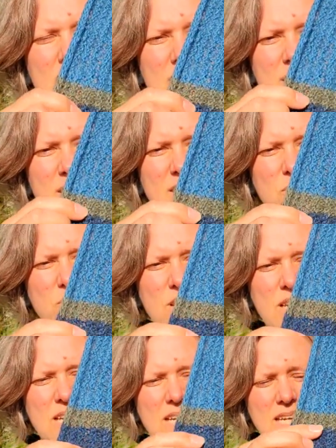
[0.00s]
in
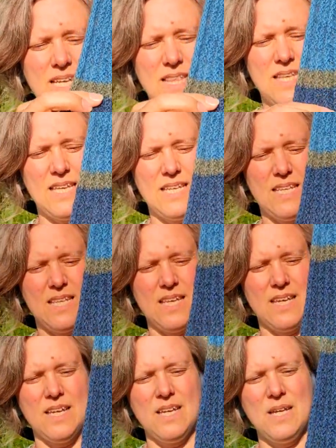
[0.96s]
green, and then
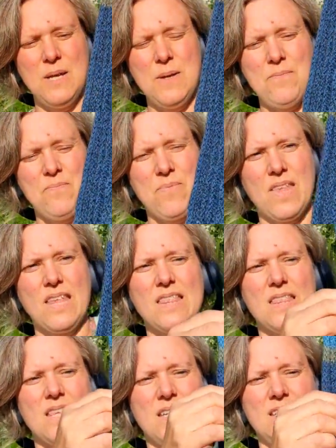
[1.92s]

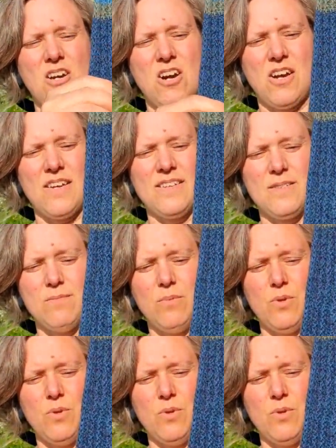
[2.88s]
the darkest